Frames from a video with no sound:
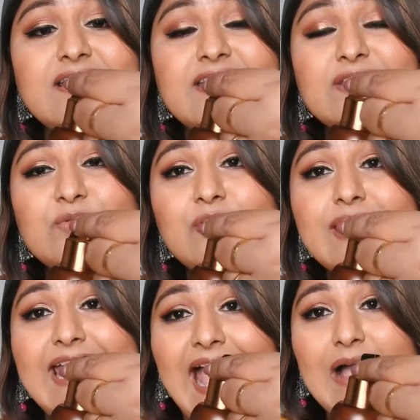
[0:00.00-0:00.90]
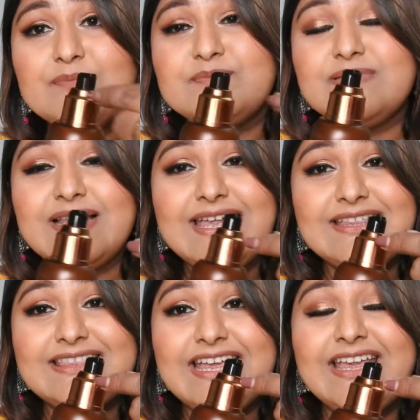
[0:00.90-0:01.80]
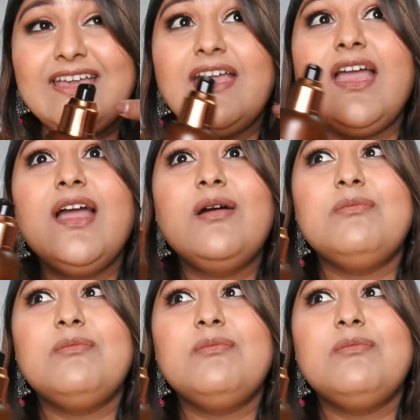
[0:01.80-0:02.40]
like, you know, cap like thingy,